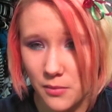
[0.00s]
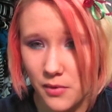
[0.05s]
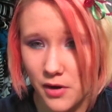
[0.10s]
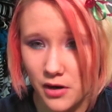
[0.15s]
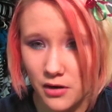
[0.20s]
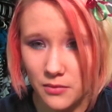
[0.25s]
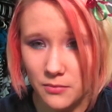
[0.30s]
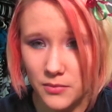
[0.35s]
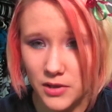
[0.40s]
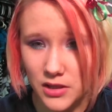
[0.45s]

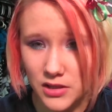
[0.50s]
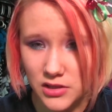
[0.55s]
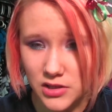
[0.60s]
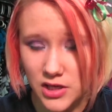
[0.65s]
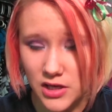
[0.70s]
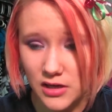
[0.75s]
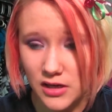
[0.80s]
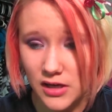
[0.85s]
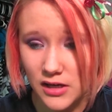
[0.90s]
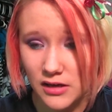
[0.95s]
mom and
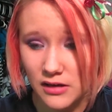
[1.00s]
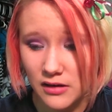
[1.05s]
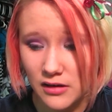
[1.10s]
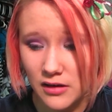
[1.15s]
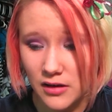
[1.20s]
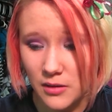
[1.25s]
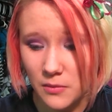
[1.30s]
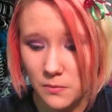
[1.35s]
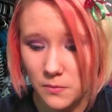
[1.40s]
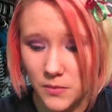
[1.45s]
Jared,
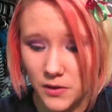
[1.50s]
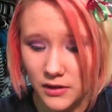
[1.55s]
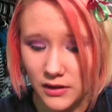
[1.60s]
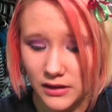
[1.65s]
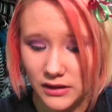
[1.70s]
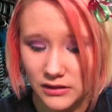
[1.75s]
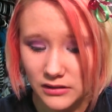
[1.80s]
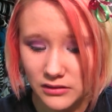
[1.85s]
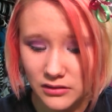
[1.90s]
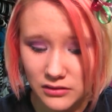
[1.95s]

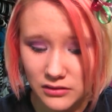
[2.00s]
but